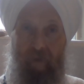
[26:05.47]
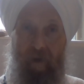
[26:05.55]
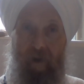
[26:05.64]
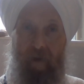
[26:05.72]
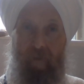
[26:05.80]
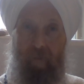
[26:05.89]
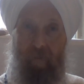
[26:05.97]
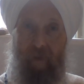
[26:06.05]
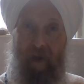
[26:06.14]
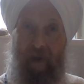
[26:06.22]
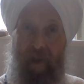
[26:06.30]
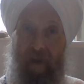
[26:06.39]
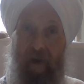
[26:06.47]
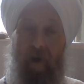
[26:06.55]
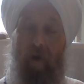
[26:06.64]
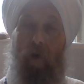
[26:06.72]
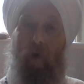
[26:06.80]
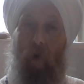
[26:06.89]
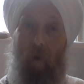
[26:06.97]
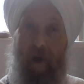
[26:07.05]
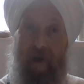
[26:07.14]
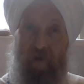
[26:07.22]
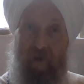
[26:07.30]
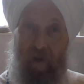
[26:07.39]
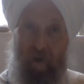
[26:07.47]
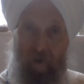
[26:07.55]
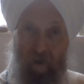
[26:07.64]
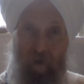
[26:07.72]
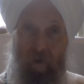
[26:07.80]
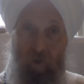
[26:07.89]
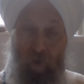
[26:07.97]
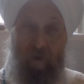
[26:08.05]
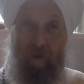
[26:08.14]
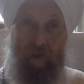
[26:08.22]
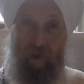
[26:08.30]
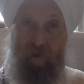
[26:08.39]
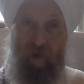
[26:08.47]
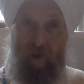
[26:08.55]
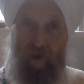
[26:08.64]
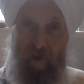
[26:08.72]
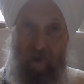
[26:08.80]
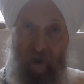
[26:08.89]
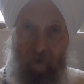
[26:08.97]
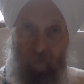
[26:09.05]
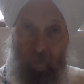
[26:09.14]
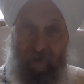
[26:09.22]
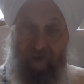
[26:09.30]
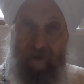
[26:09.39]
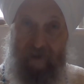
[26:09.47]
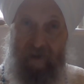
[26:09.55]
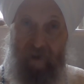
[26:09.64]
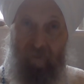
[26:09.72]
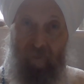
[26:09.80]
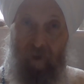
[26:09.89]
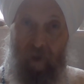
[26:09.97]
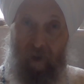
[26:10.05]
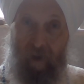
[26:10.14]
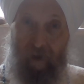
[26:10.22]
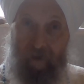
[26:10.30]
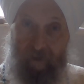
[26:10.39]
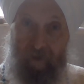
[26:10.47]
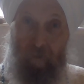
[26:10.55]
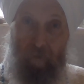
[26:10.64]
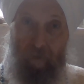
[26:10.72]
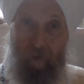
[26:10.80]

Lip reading: he had Bailena, who actually took the teachings and practiced them and did